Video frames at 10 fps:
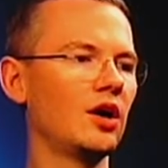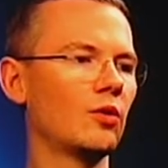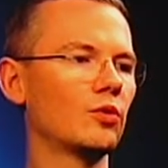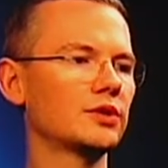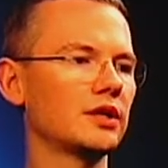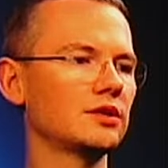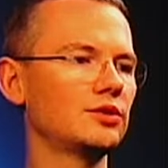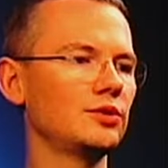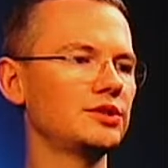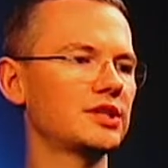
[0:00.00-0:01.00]
what I'll
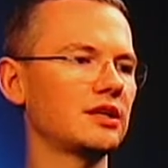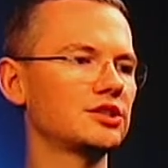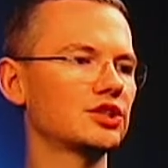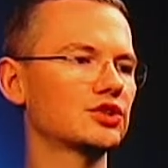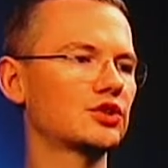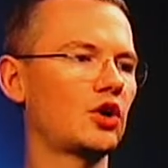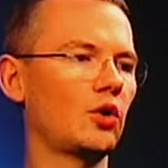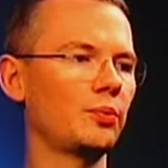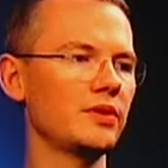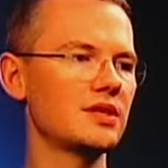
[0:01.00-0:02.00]
do is I'll just
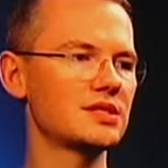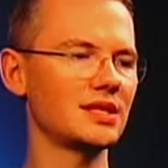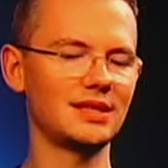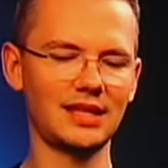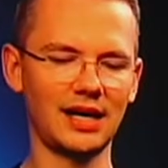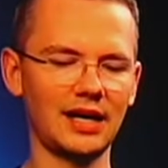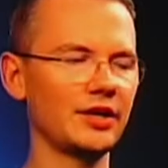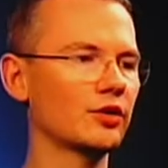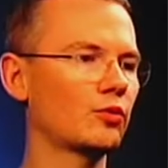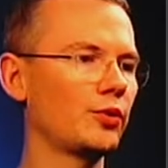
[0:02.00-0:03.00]
copy this
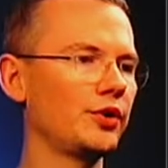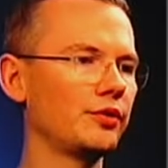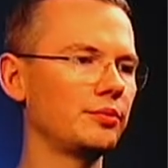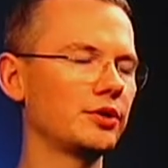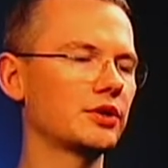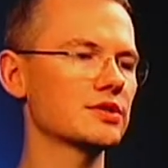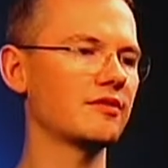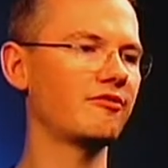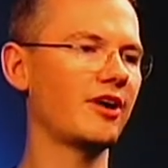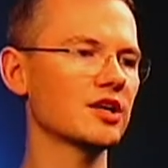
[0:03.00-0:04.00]
entire query, because the
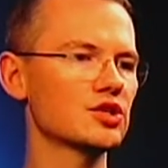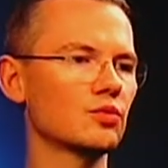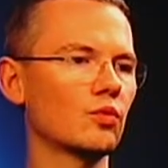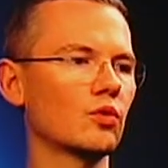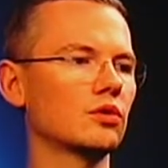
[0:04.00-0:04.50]
function